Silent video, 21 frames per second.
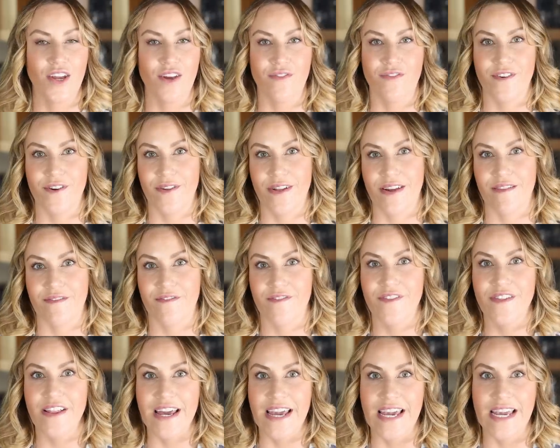you feel
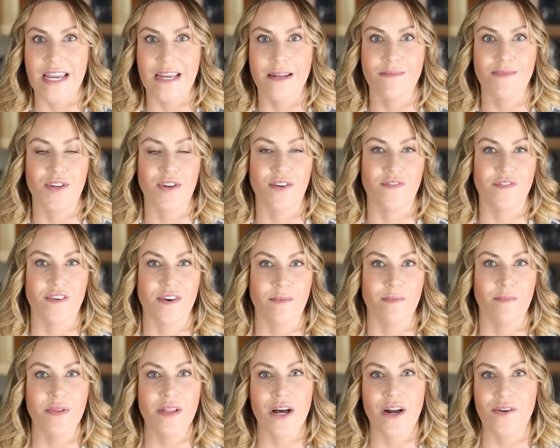inflamed, you feel
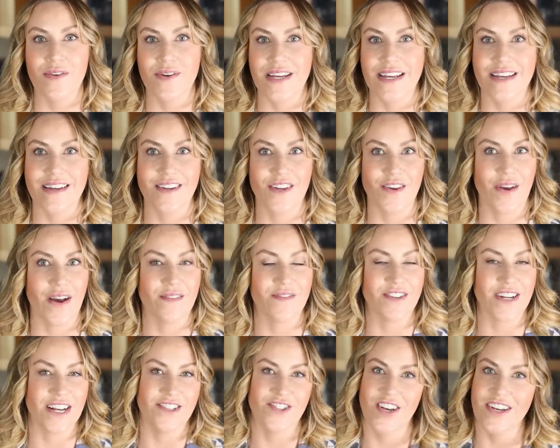bloated, you have
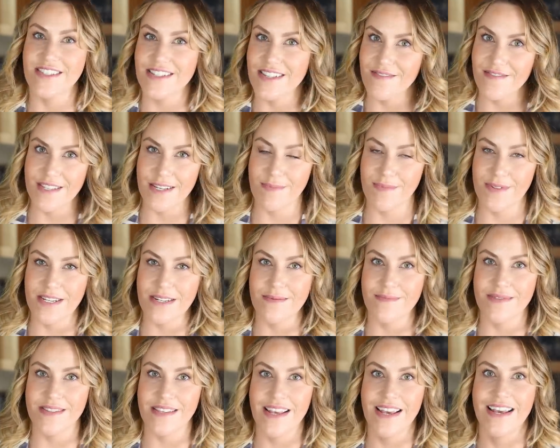digestive
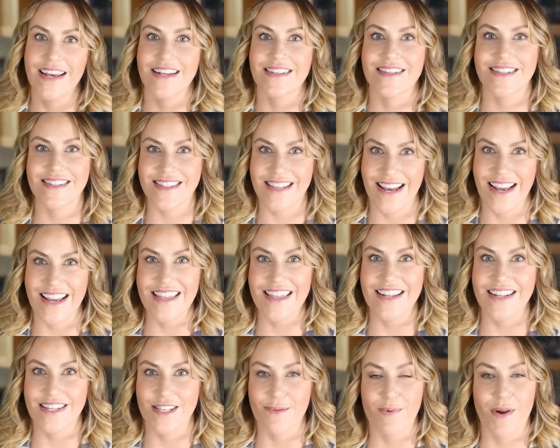symptoms, it's a sign
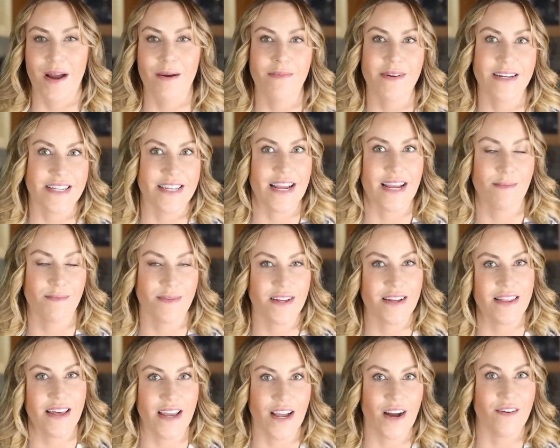that it's probably time to
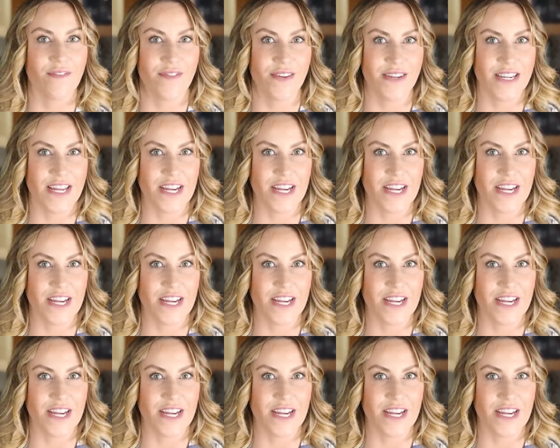lay off the